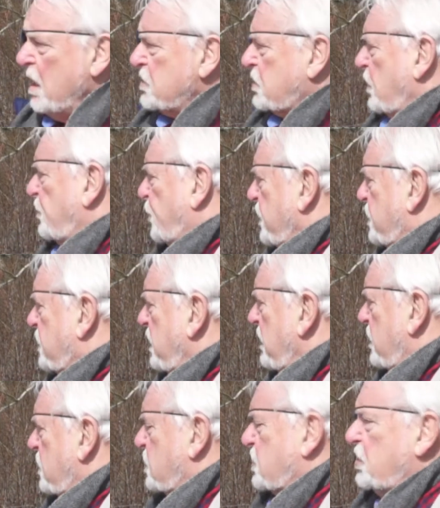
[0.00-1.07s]
So if we see
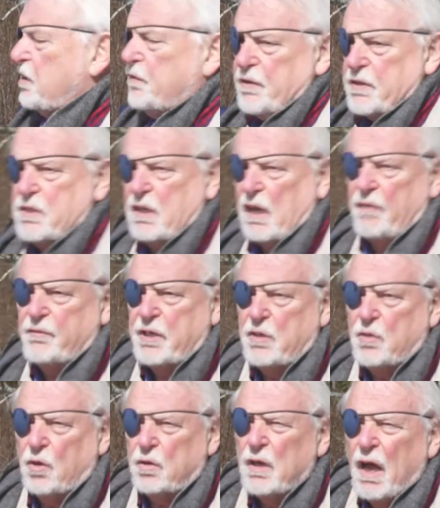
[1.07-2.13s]
the surface covered
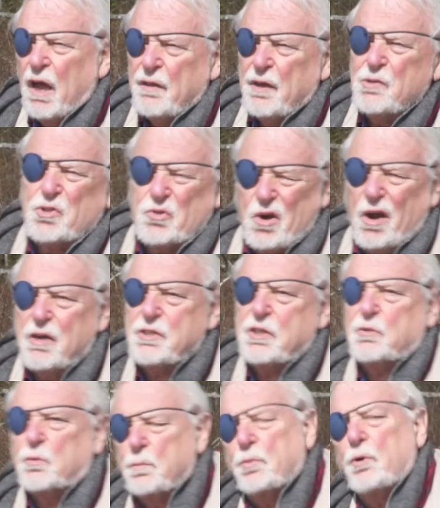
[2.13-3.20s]
in oil, those
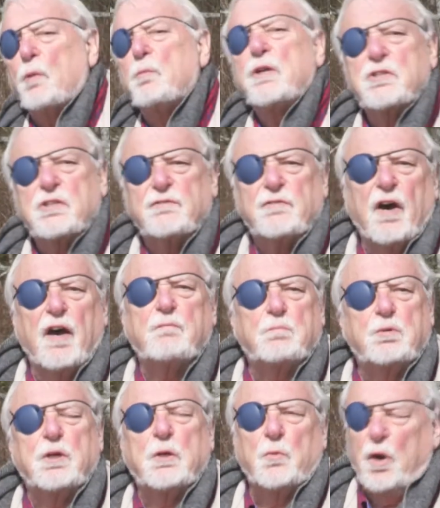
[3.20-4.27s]
grasses will probably survive
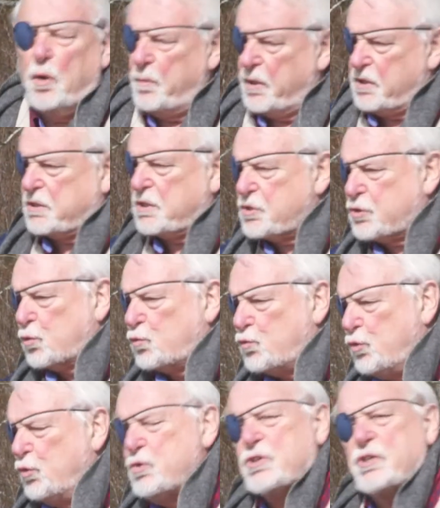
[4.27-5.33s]
pretty well, because it's the
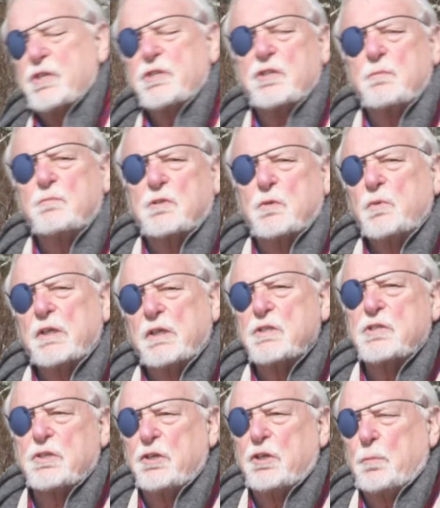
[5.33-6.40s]
root systems that we're
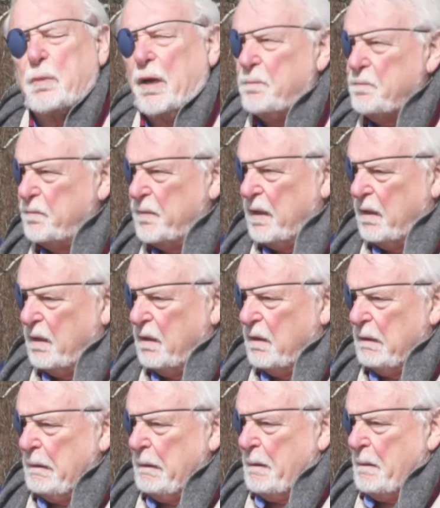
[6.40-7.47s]
concerned about.
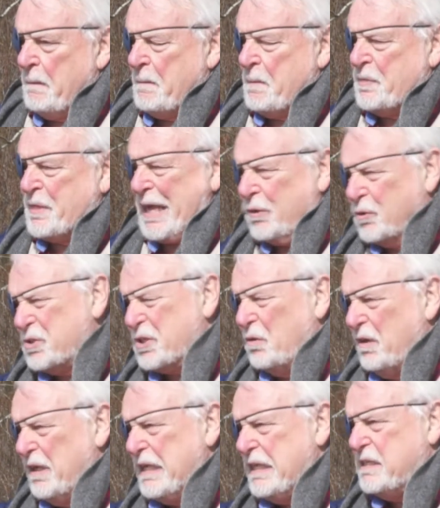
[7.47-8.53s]
That
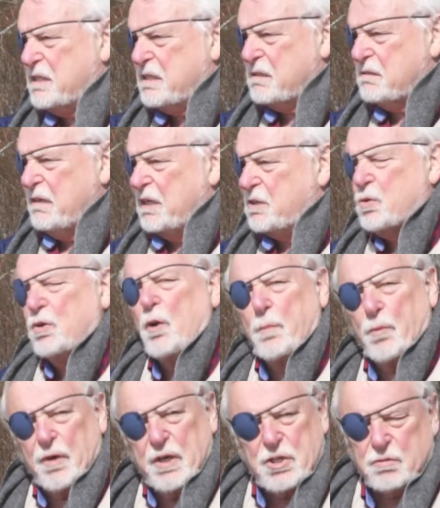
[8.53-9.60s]
also leads into an
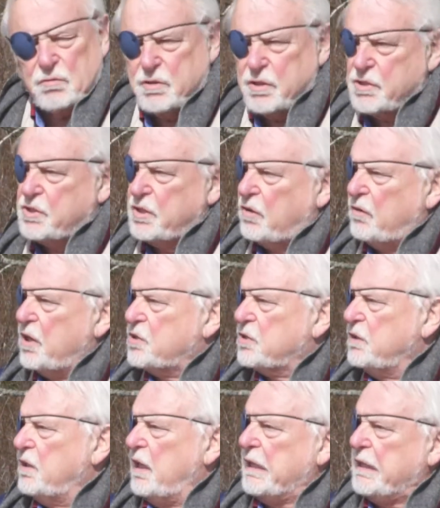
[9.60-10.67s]
operational
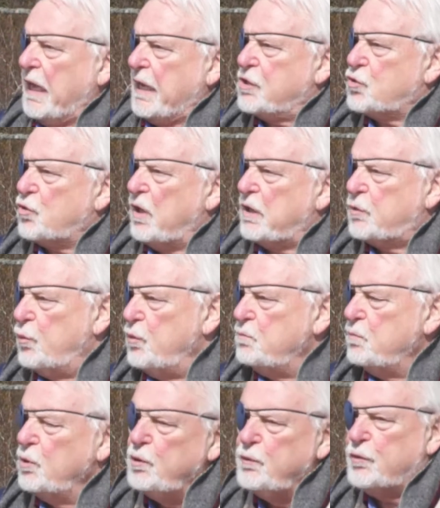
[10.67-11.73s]
consideration. In trying to
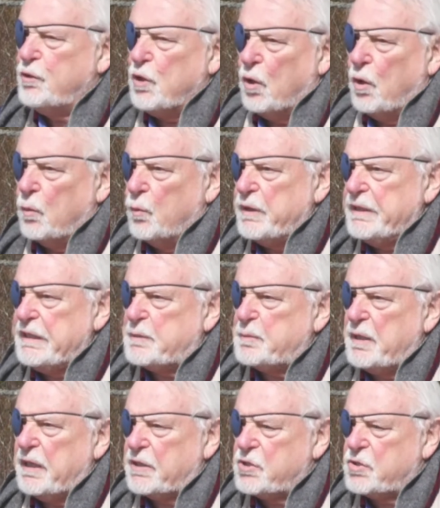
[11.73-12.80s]
remove the oil, we need to
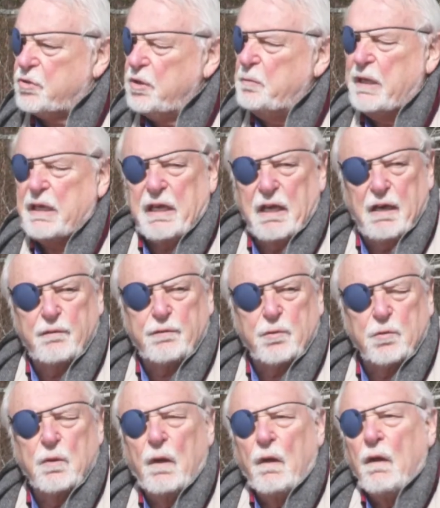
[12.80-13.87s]
be extremely
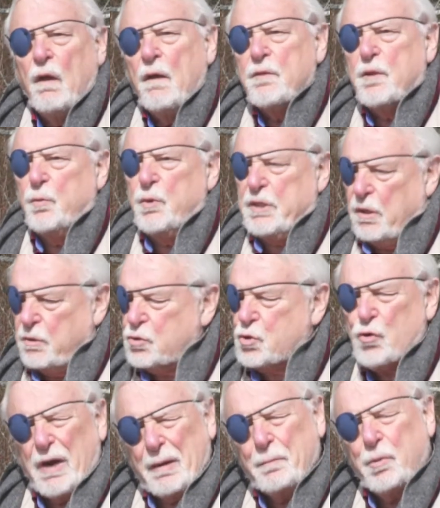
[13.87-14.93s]
careful that we don't
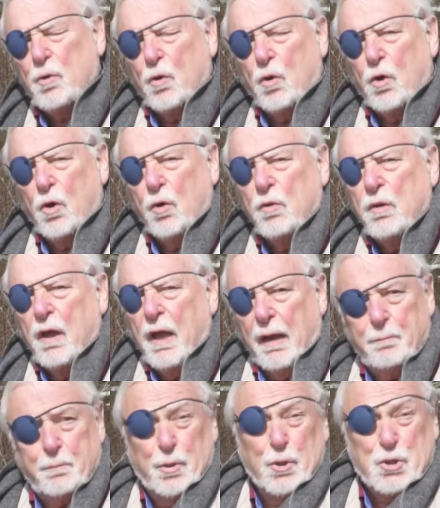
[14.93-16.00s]
trample oil
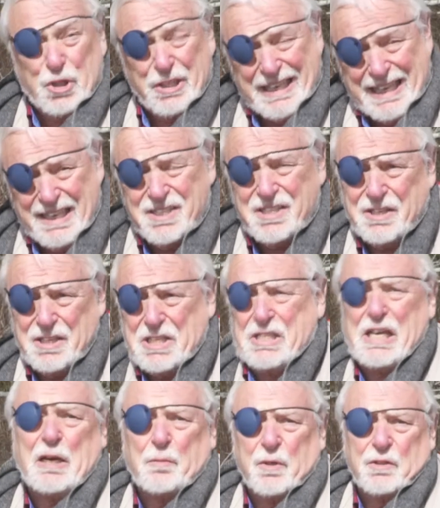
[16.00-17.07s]
and push it into the
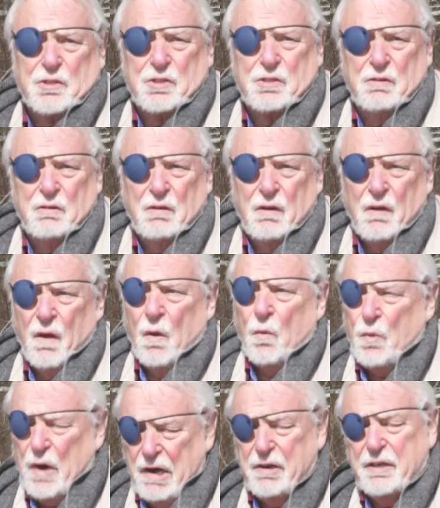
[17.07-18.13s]
sediments,
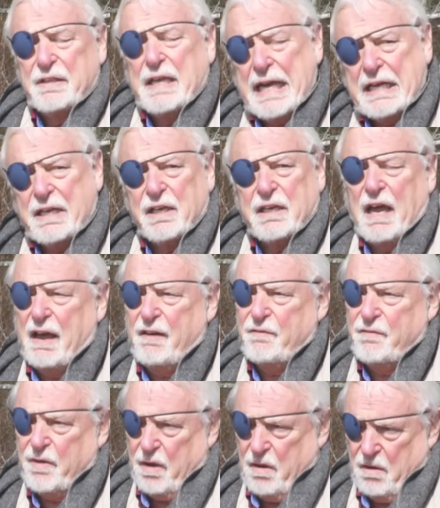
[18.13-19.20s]
where it then can have
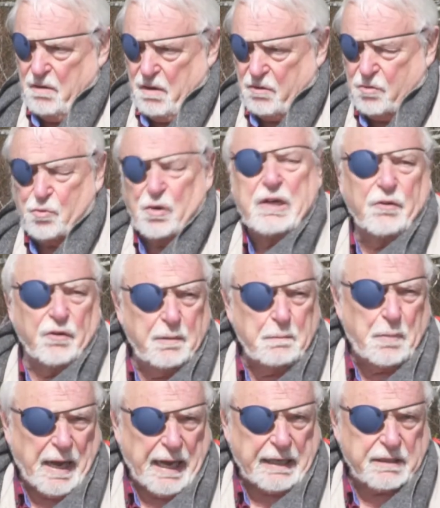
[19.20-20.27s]
a greater
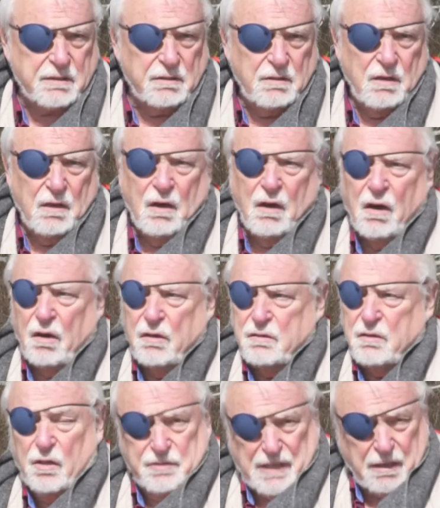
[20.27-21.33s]
impact
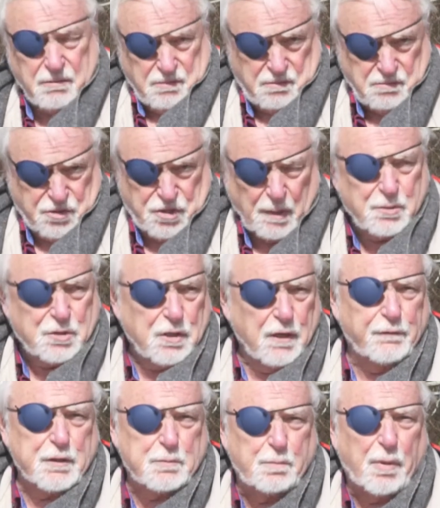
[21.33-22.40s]
on that
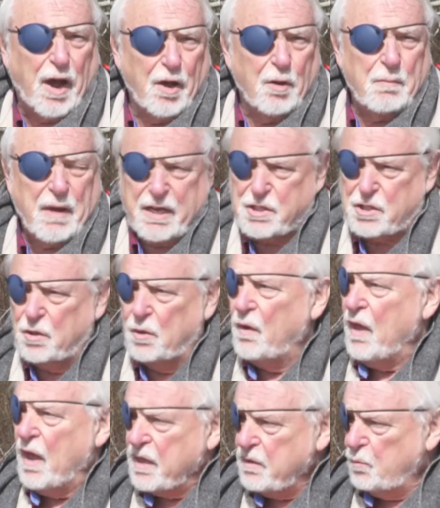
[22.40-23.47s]
subsurface biomass. So
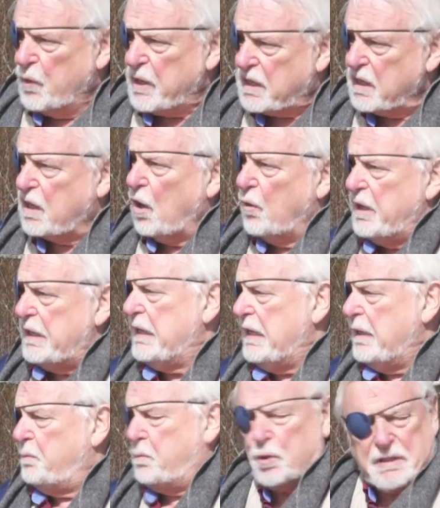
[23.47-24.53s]
we can go in
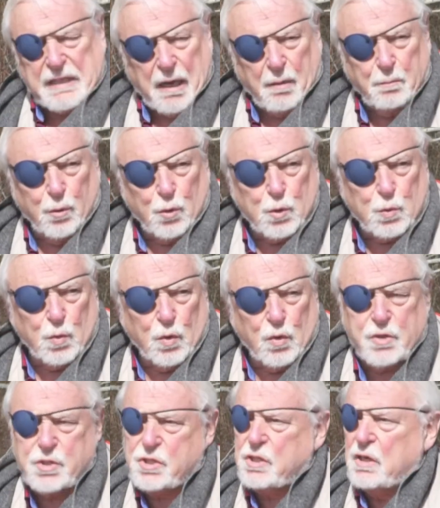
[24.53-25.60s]
here, put down
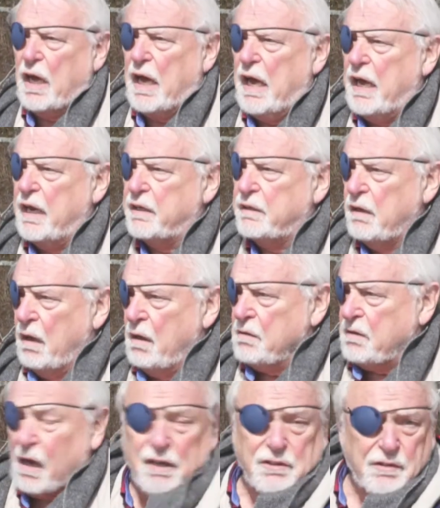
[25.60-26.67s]
boardwalks and
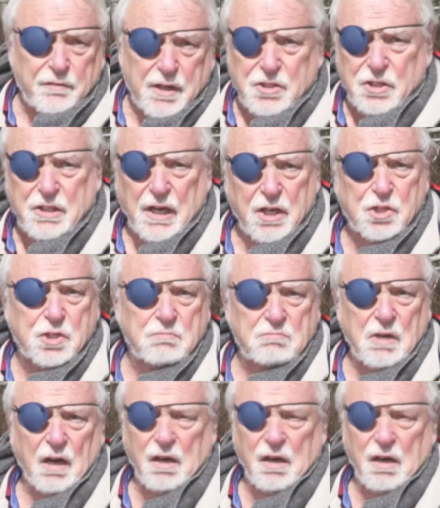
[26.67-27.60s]
cut the vegetation.